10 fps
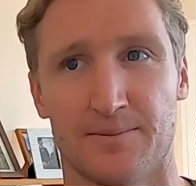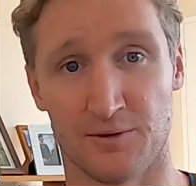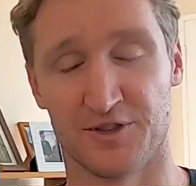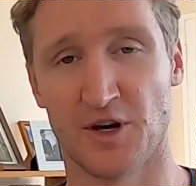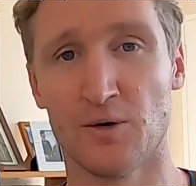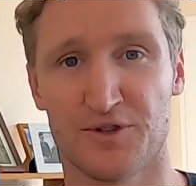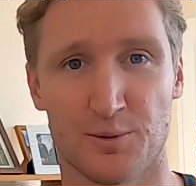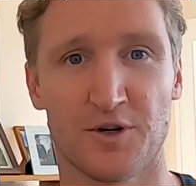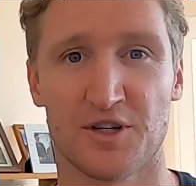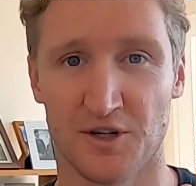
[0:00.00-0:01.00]
The results
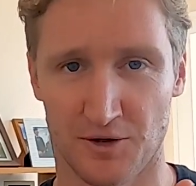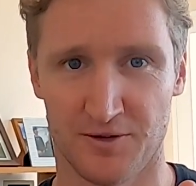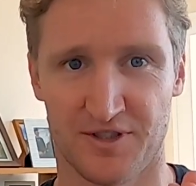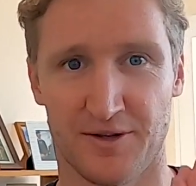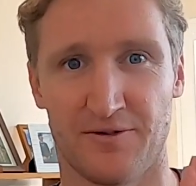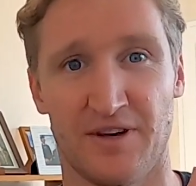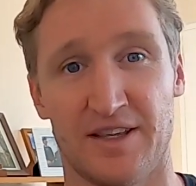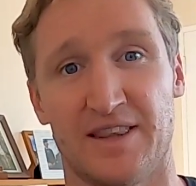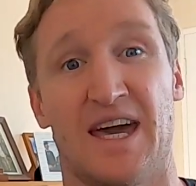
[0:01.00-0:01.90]
were conclusive in